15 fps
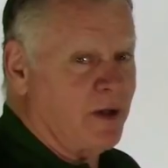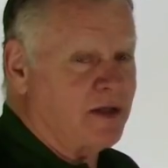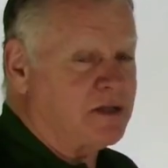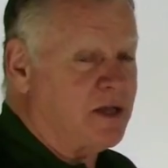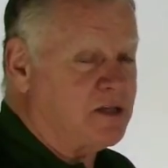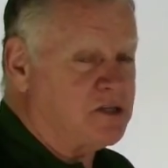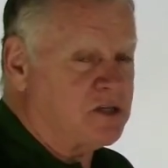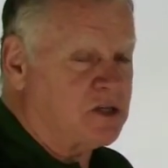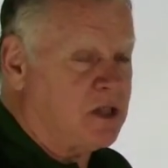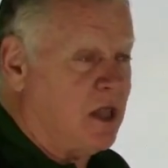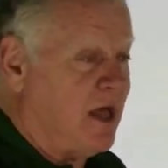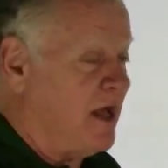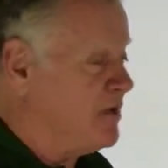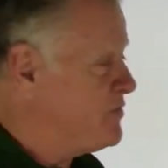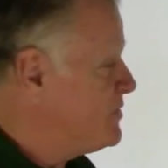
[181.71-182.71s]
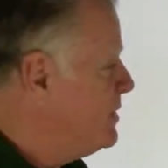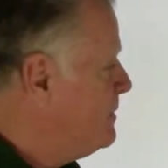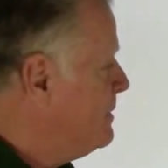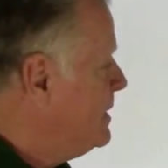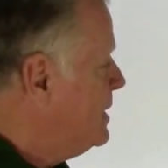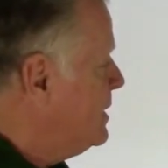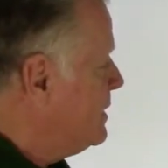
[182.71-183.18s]
when I teach this class,
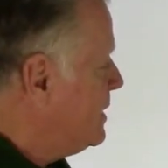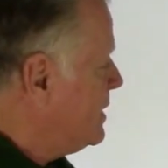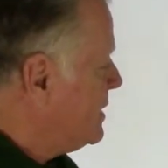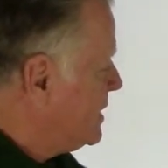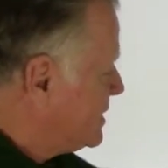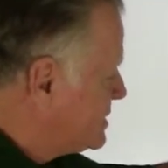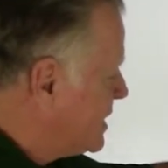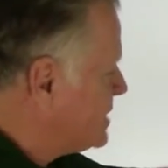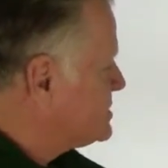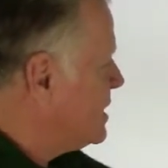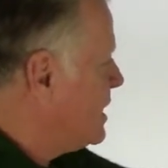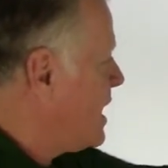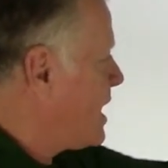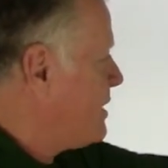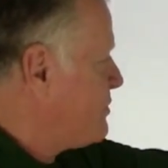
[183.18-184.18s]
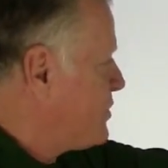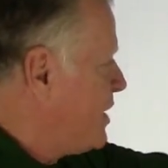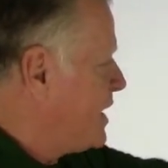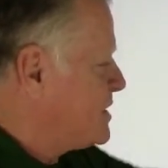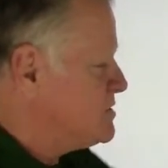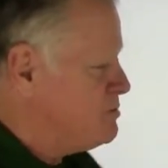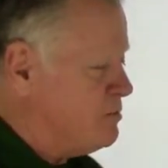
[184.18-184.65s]
it does a lot of
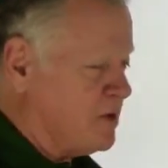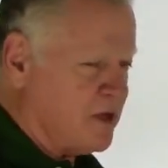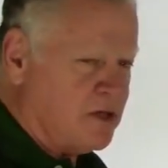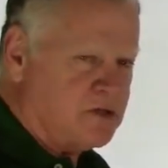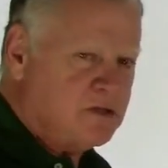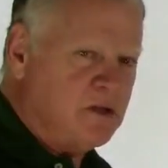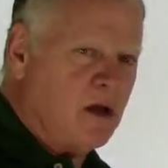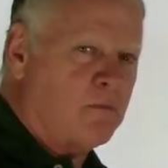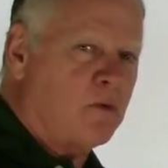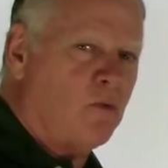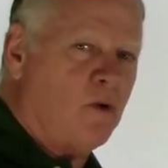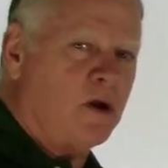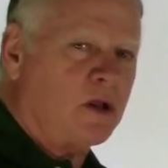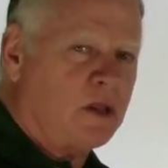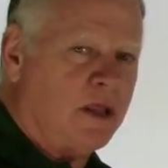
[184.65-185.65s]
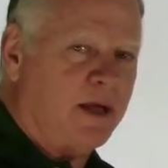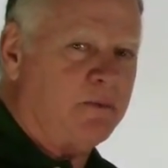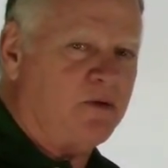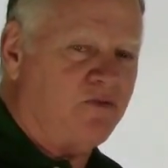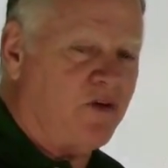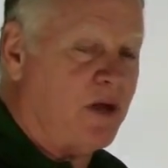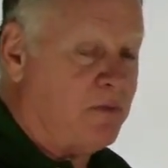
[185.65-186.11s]
things, but its #1 claim
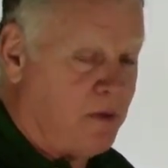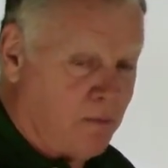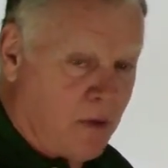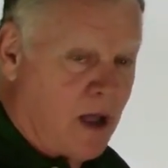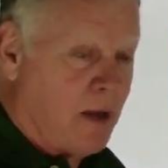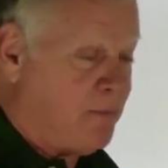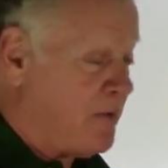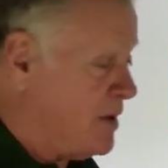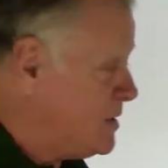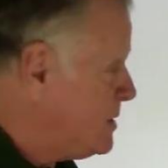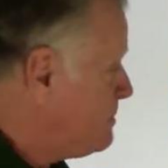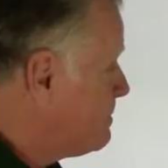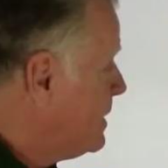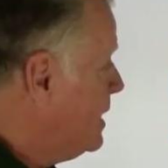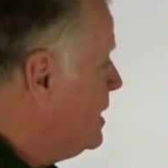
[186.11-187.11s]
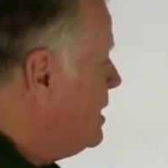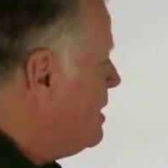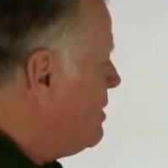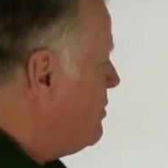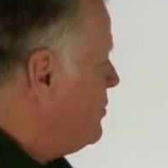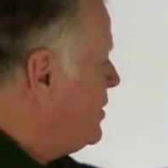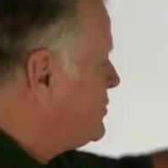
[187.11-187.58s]
to fame, in my opinion,
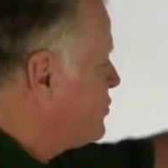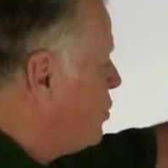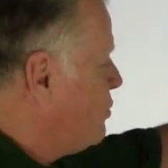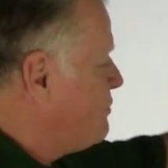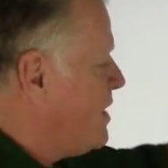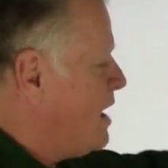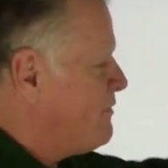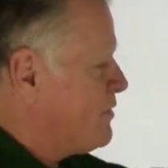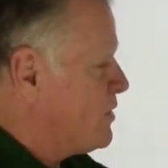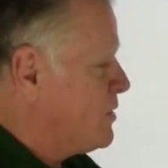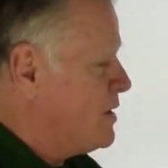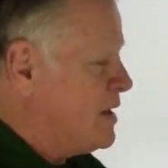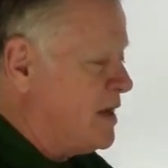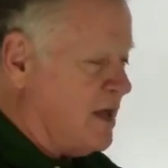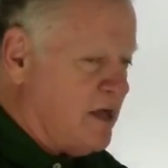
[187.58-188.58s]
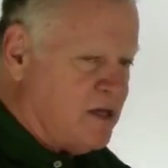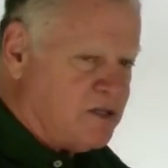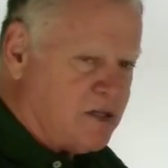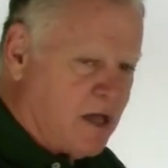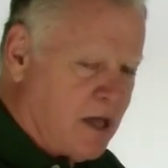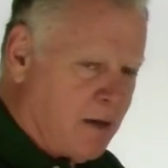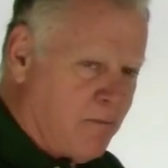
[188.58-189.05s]
this whole valve here
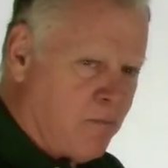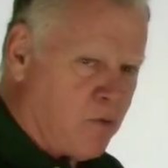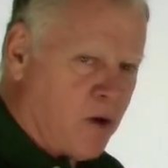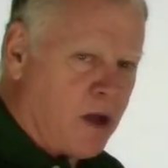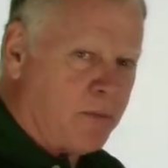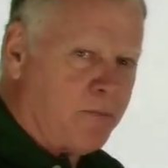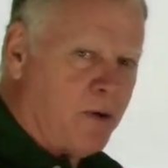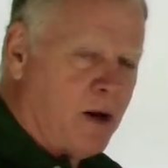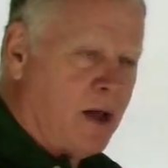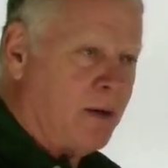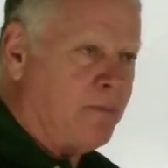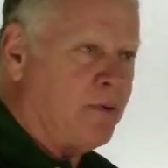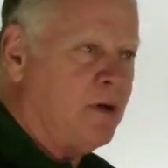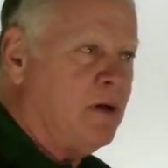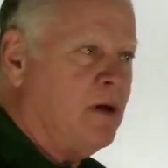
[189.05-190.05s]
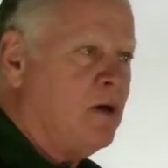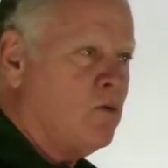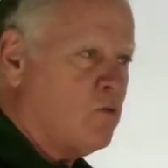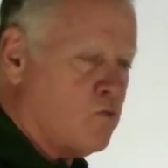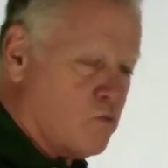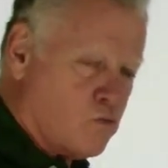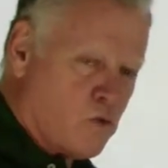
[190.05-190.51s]
is a brake pipe
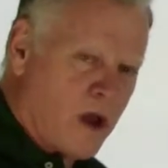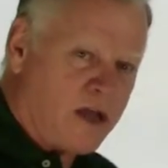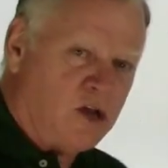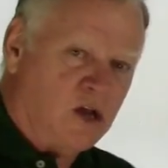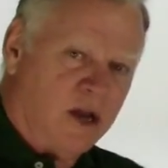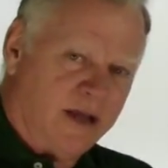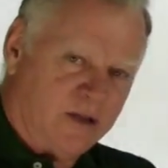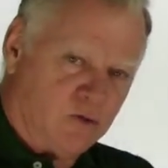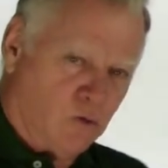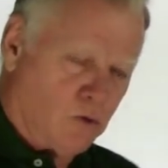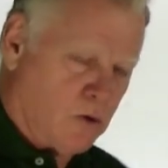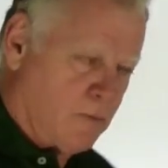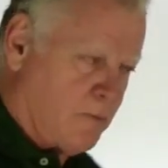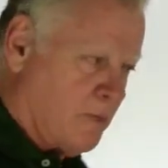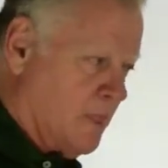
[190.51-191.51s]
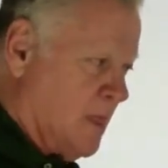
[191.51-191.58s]
regulator.